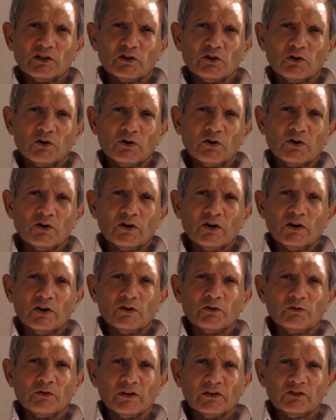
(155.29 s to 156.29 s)
your
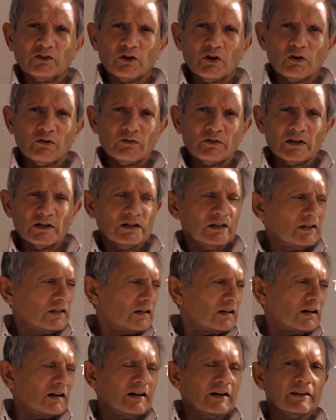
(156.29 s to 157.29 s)
wrist over,
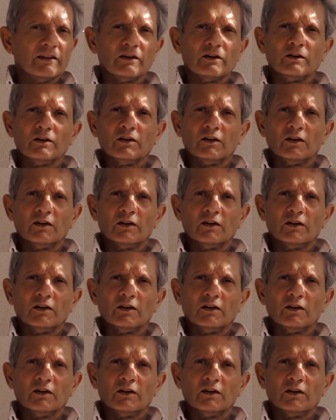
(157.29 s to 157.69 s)
either